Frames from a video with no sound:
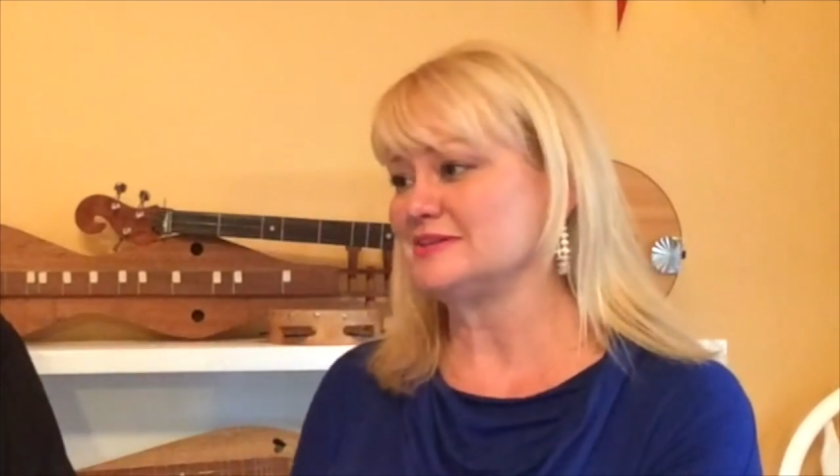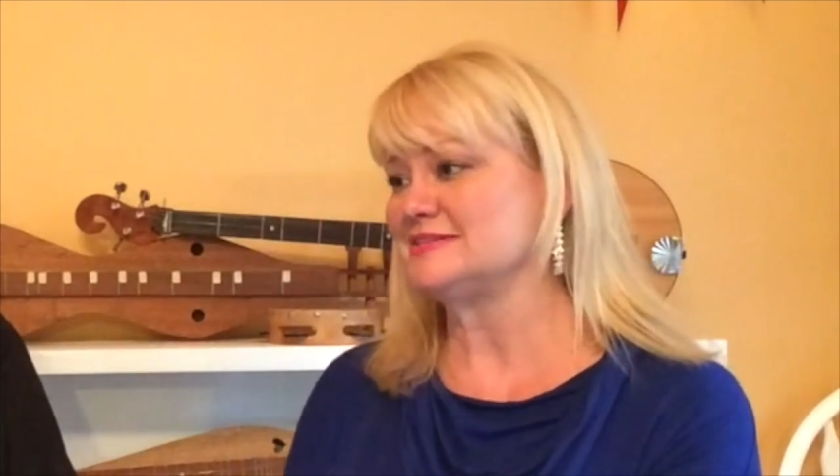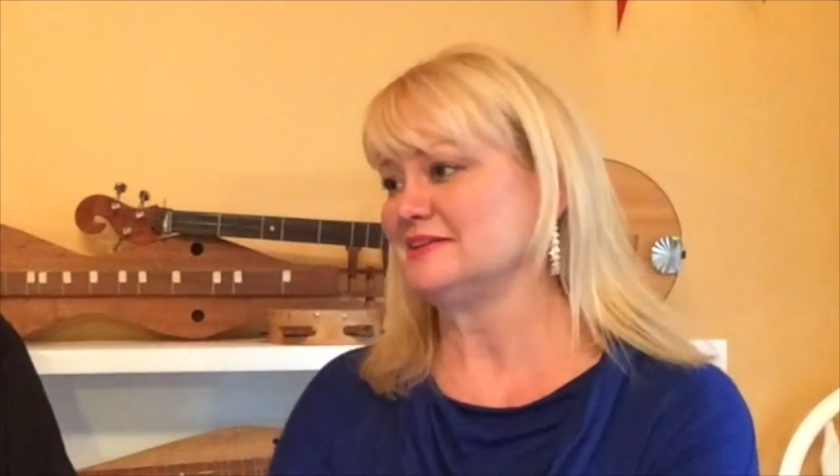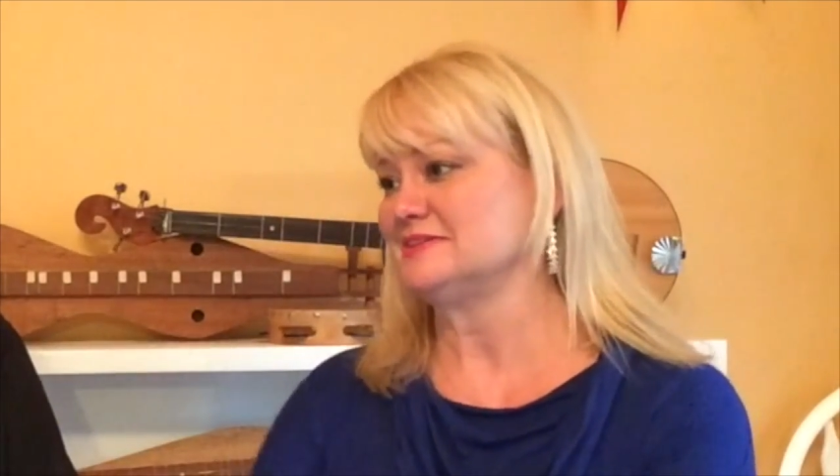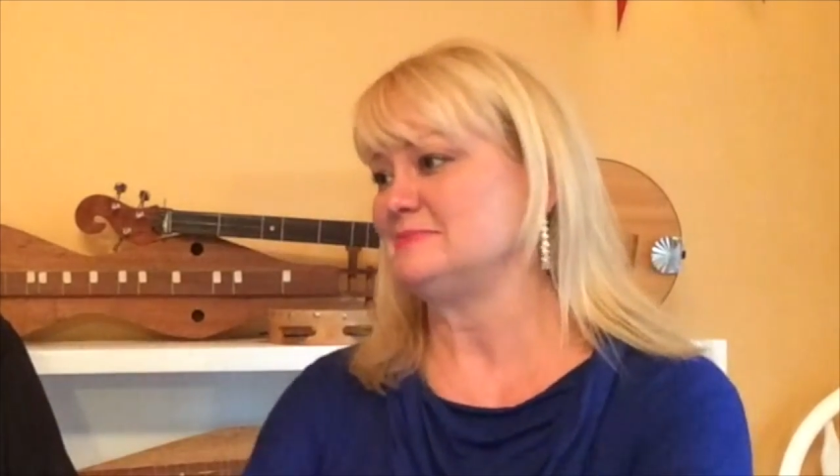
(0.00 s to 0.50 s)
and
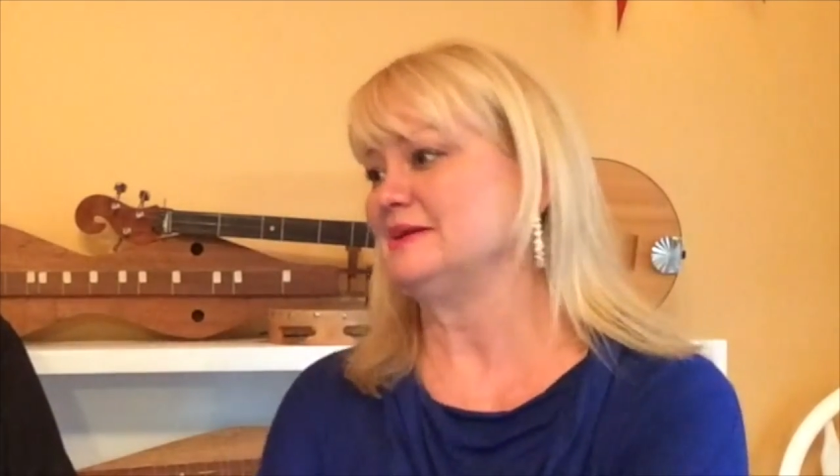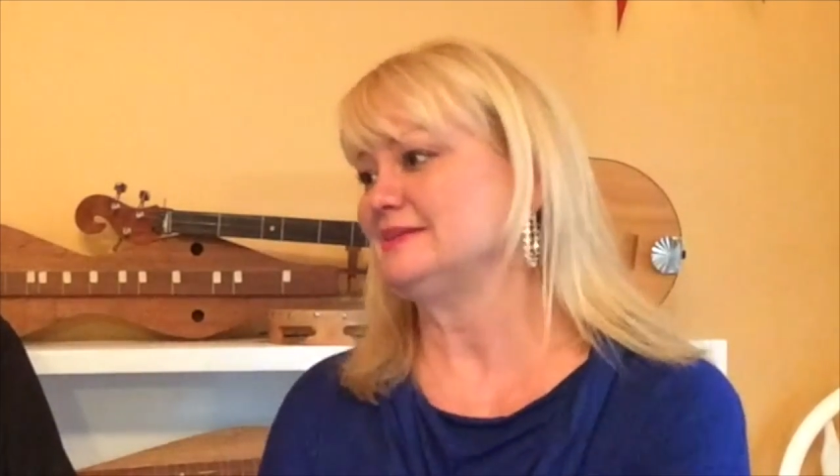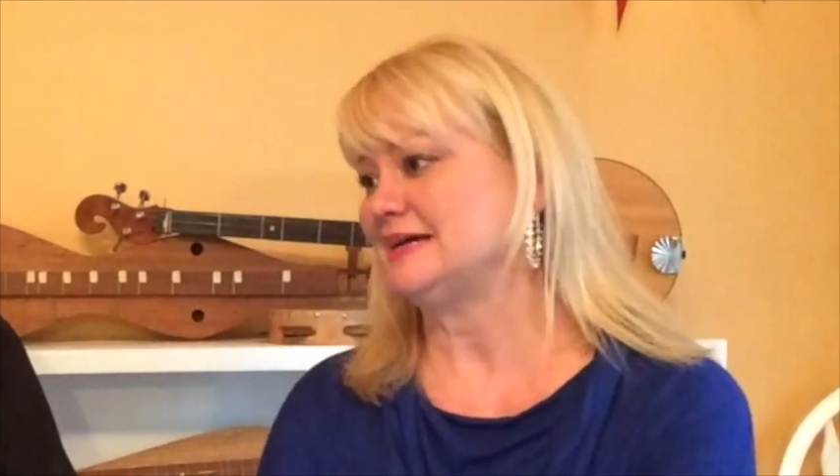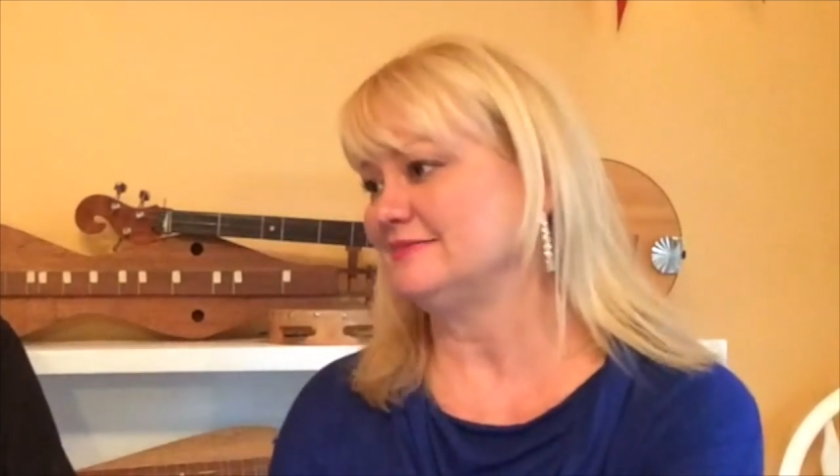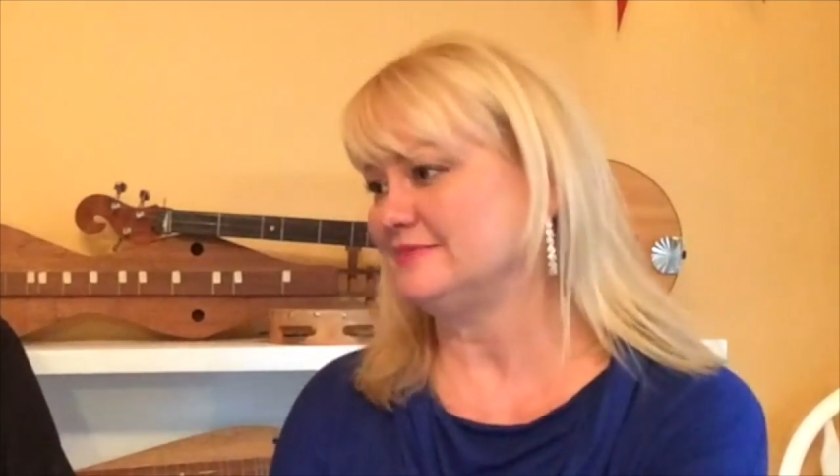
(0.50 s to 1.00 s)
tell us
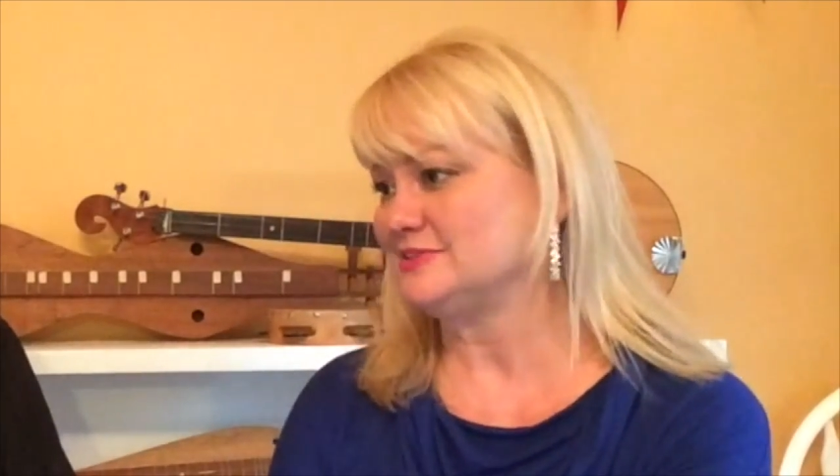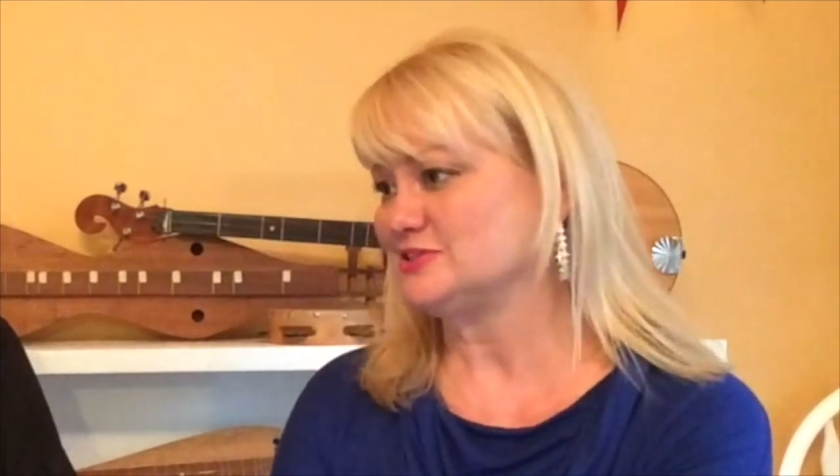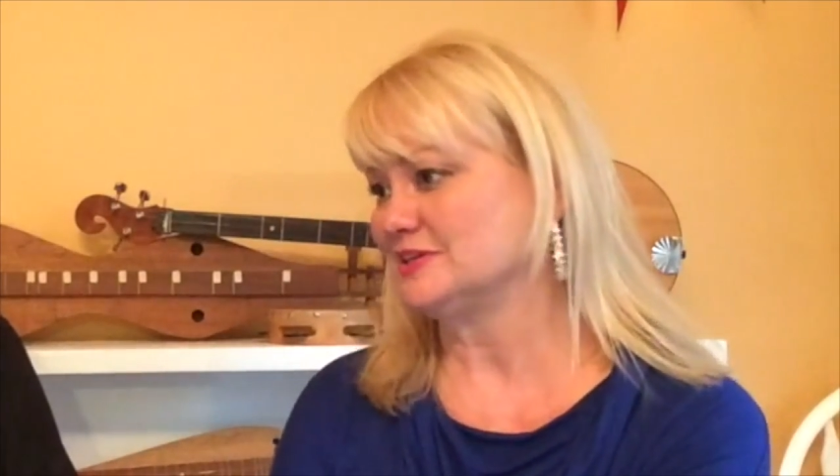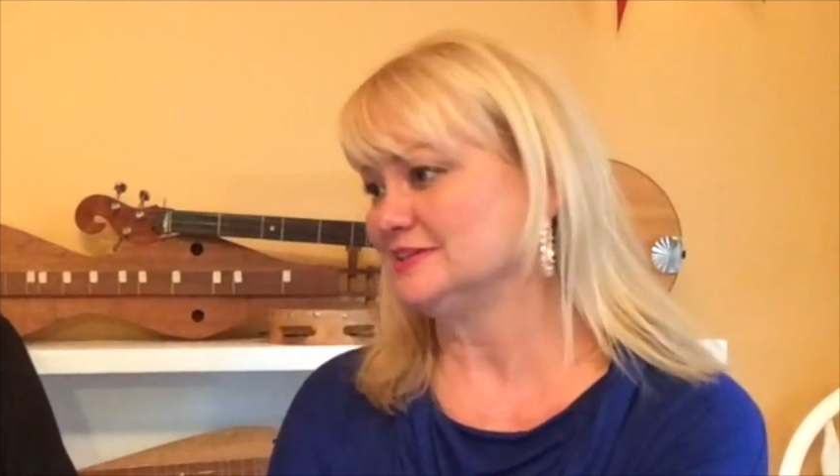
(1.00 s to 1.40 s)
about that adventure.